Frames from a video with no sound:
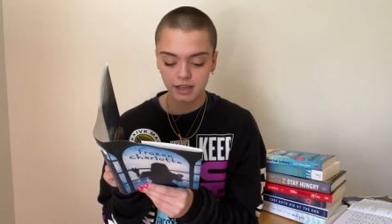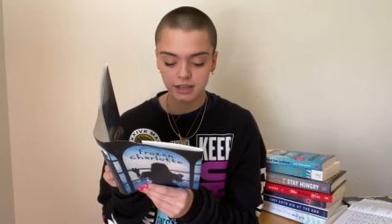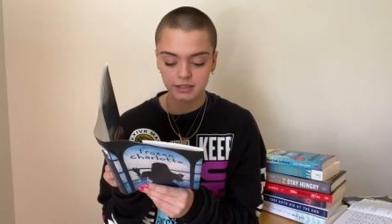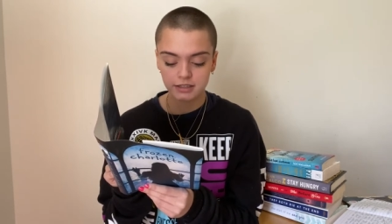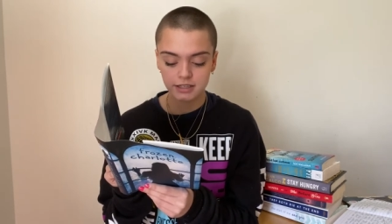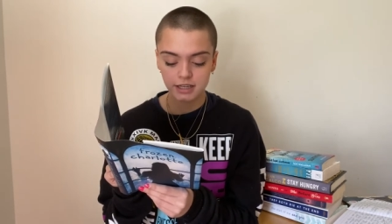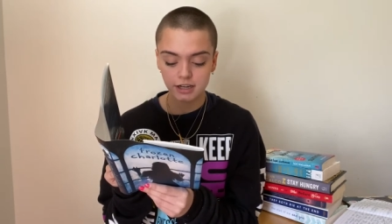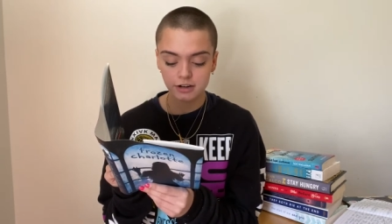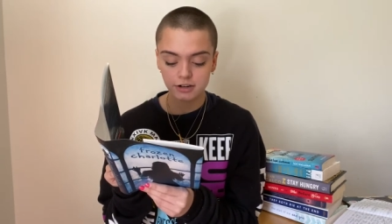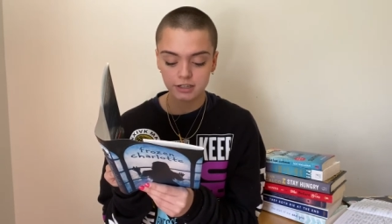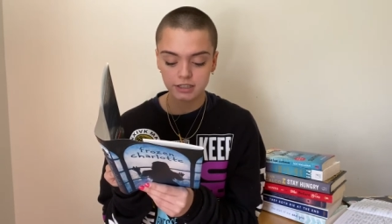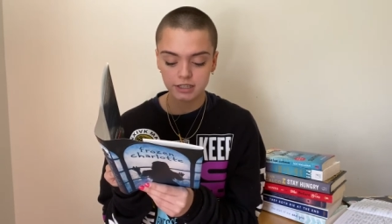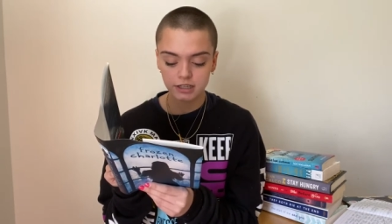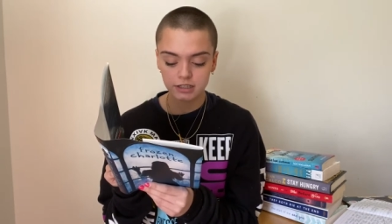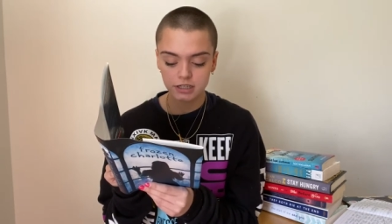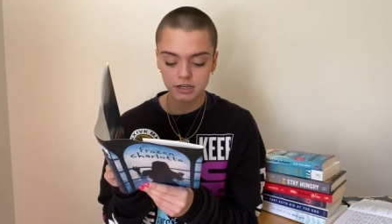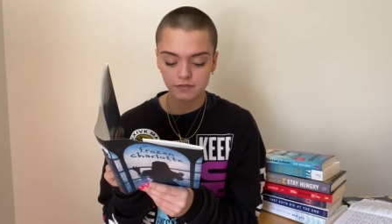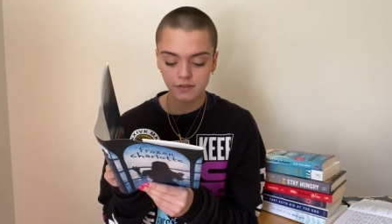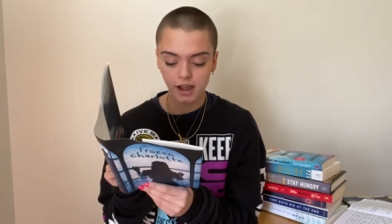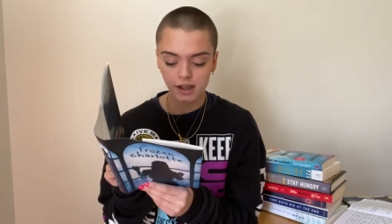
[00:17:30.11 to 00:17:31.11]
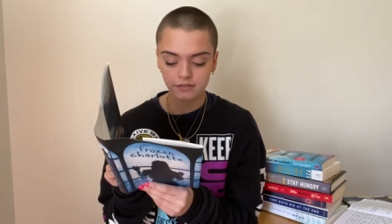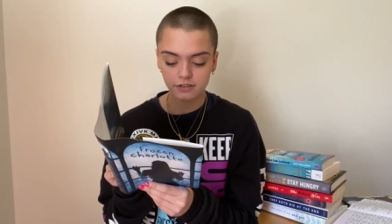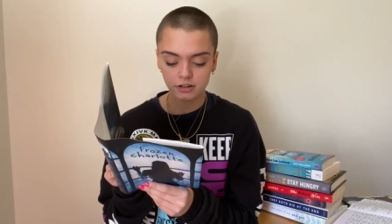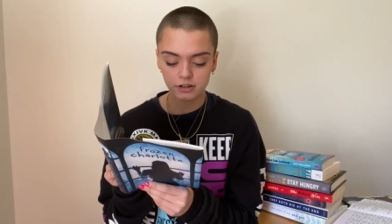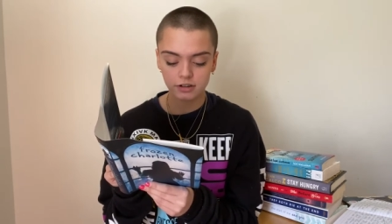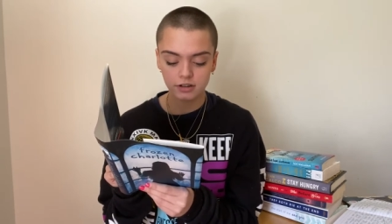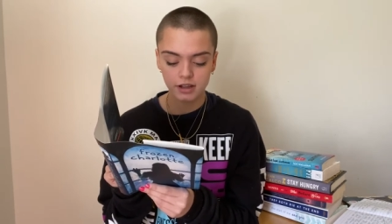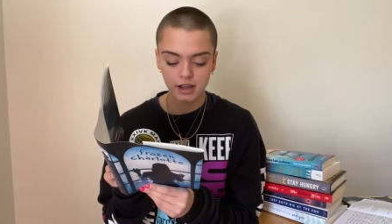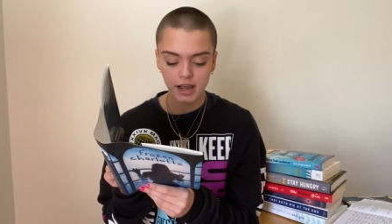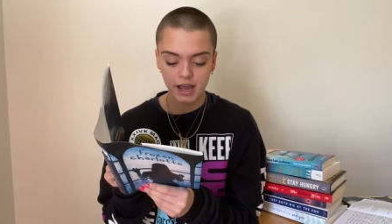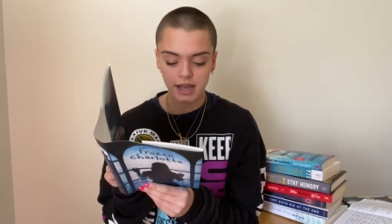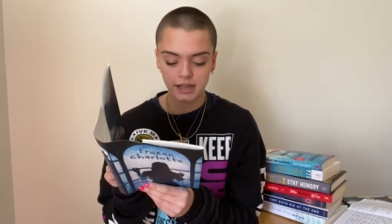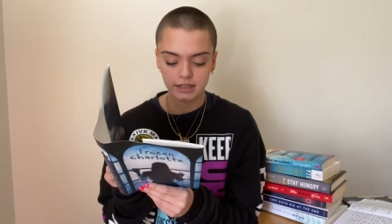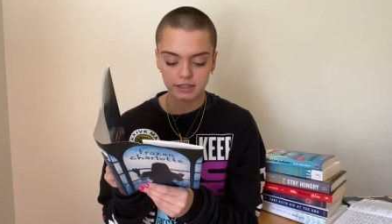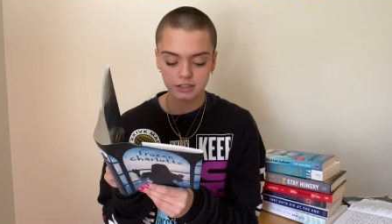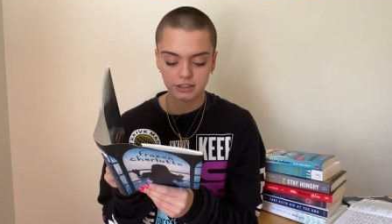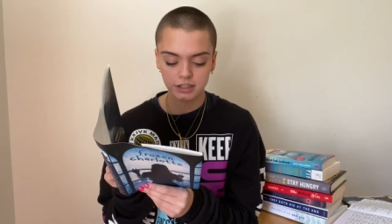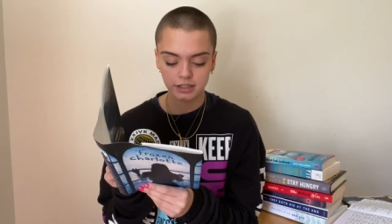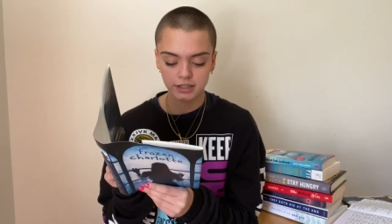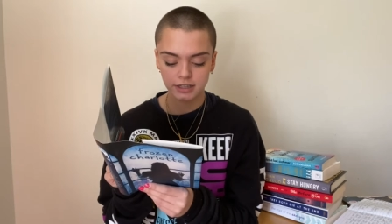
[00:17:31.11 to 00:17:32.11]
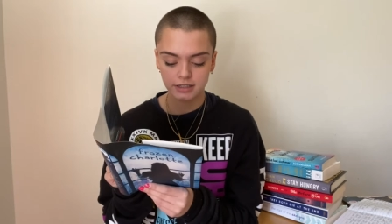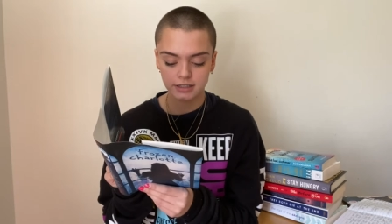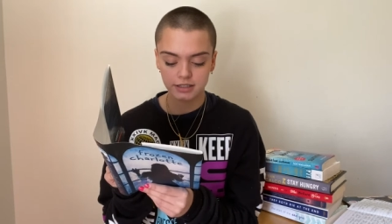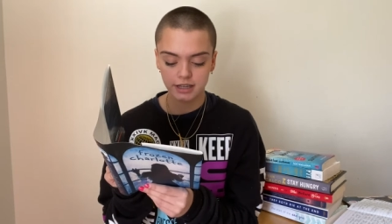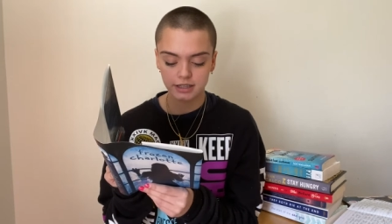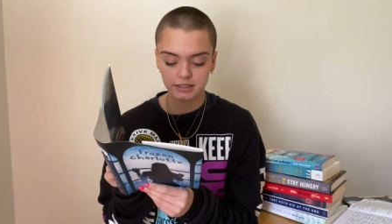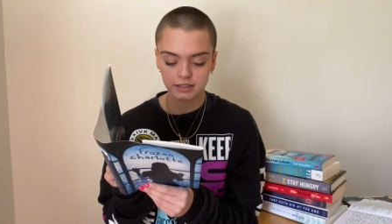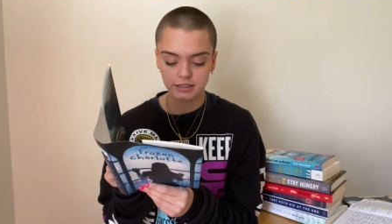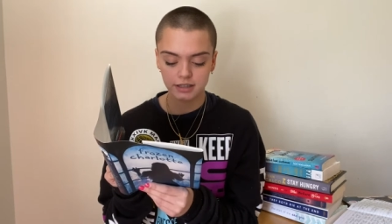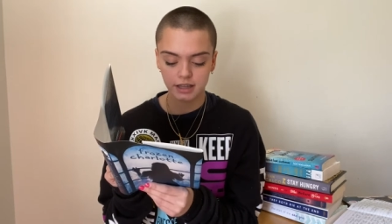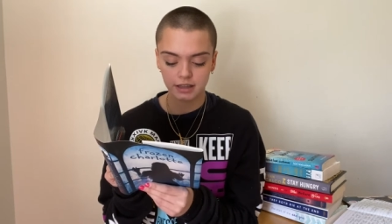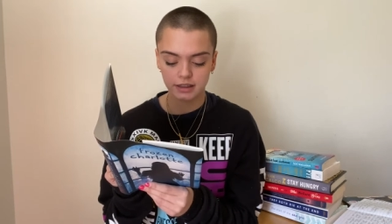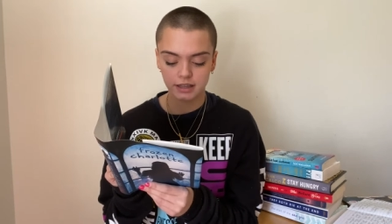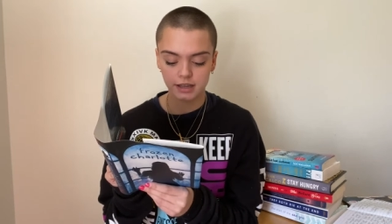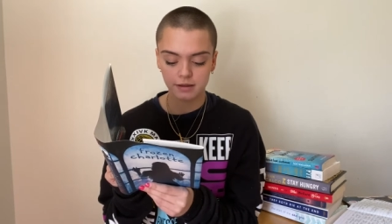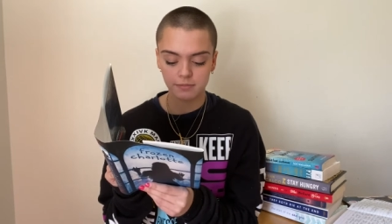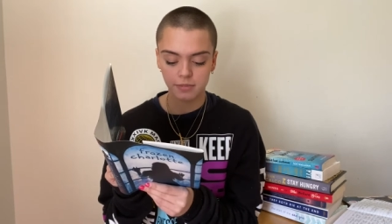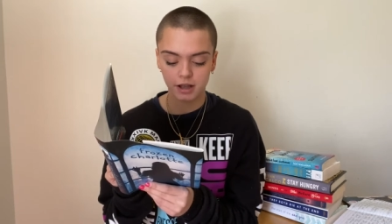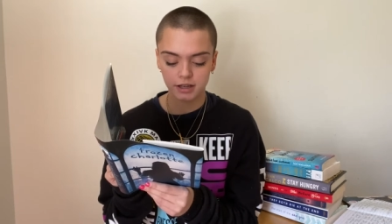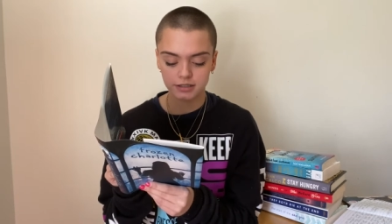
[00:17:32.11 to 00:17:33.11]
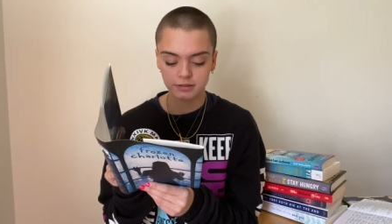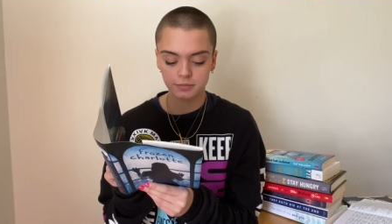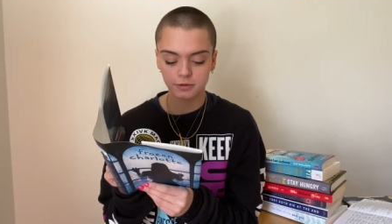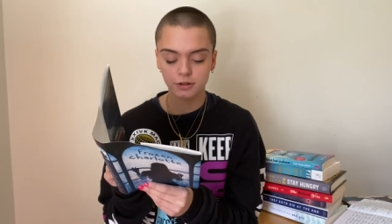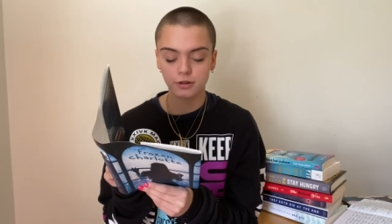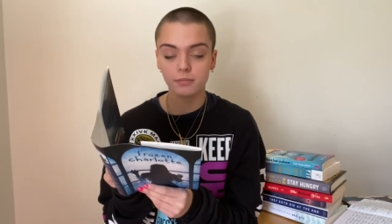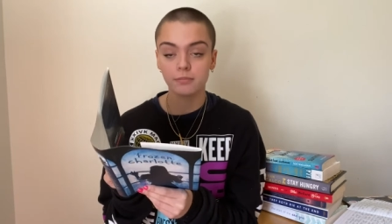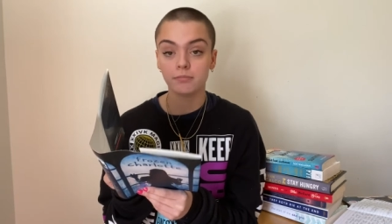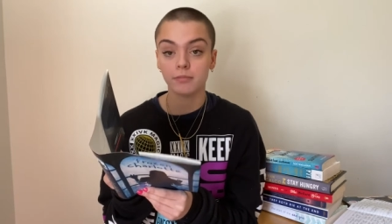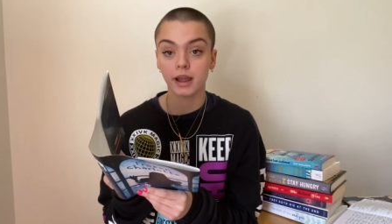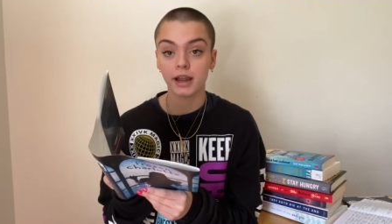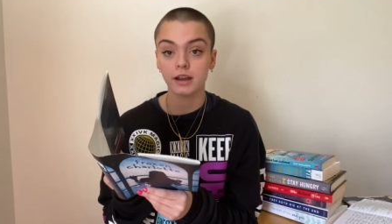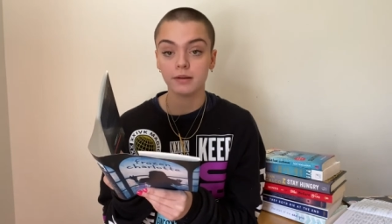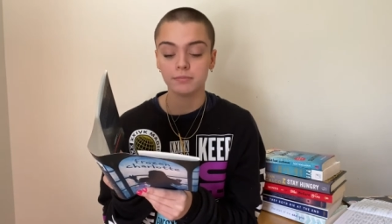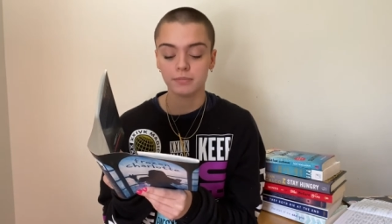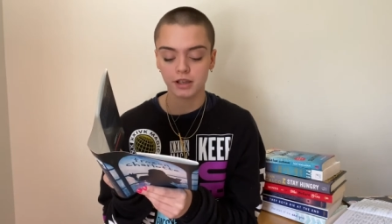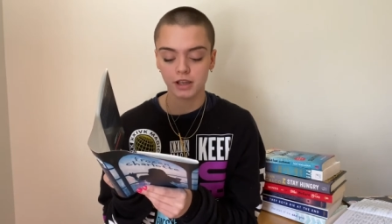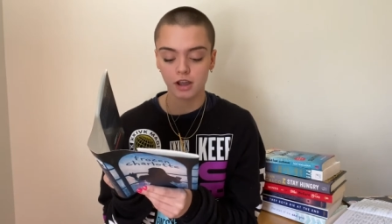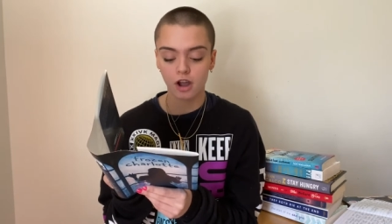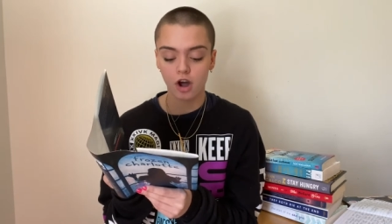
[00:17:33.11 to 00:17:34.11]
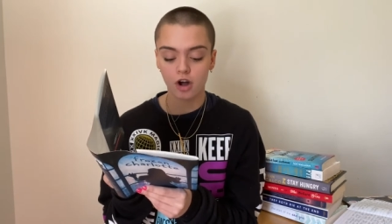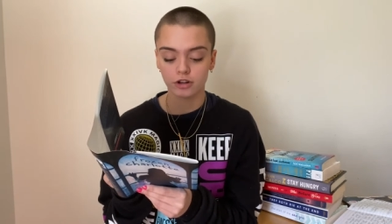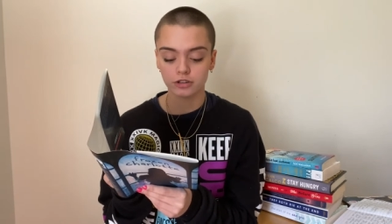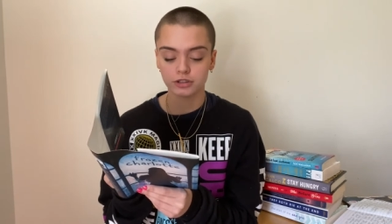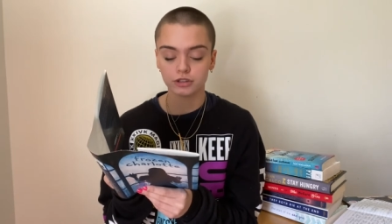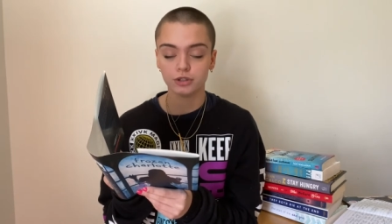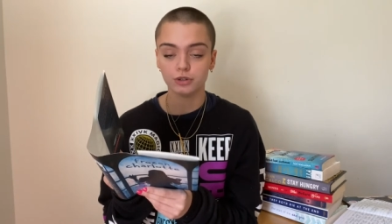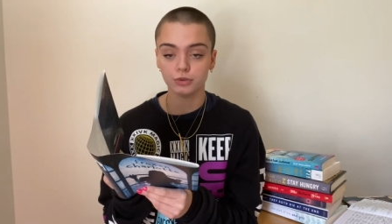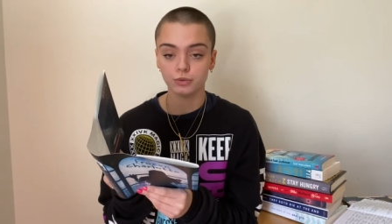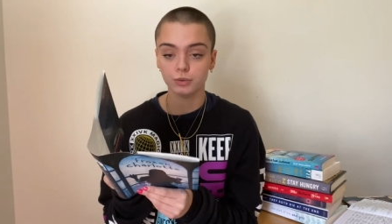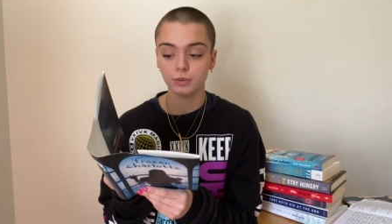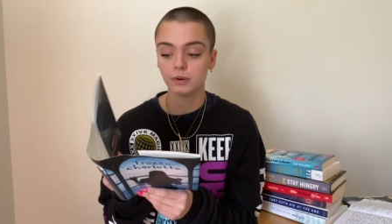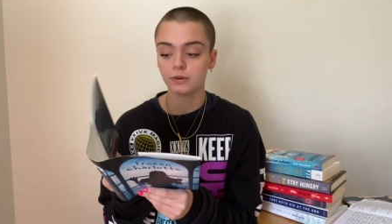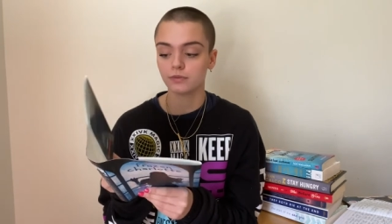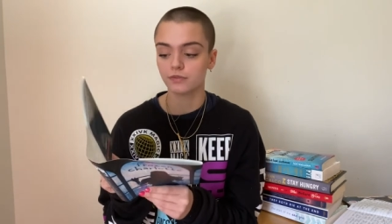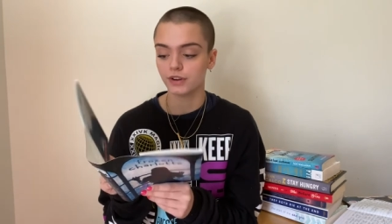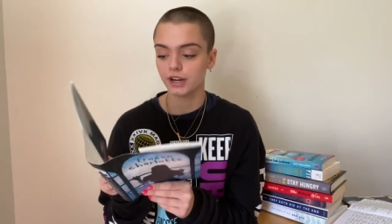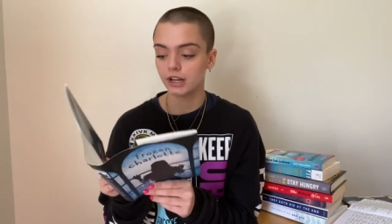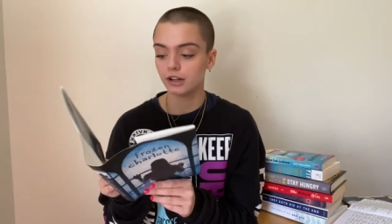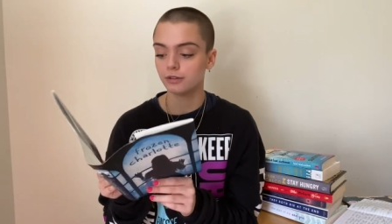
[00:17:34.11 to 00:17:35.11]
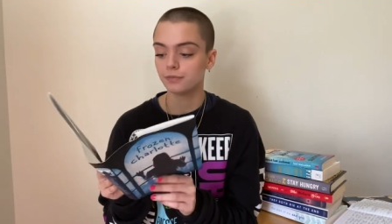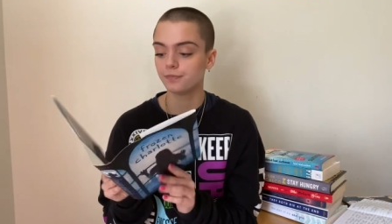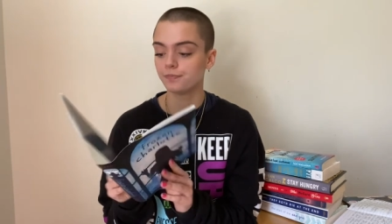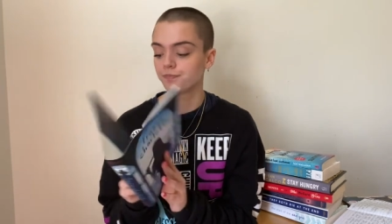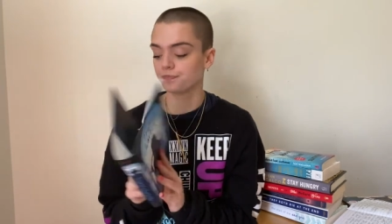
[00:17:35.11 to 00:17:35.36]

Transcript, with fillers: secrets and survival, and the chilling sense that the impossible might be all too real.